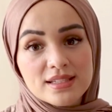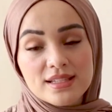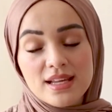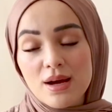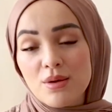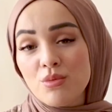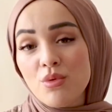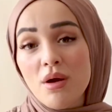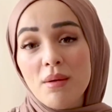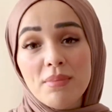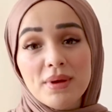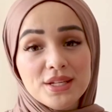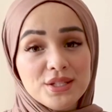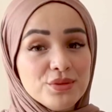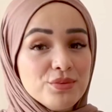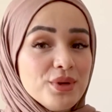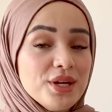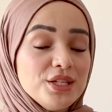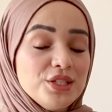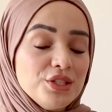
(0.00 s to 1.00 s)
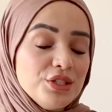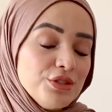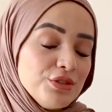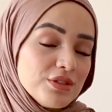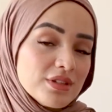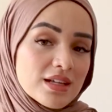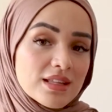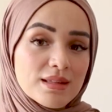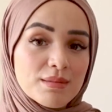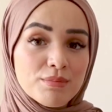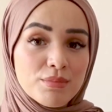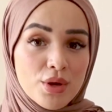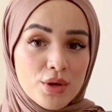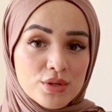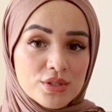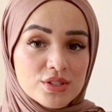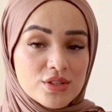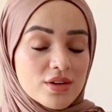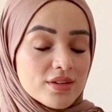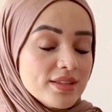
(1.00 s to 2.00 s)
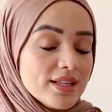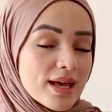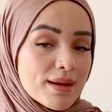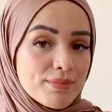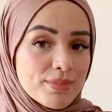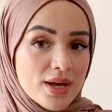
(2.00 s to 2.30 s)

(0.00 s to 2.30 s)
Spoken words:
And what better way to do that than post it on their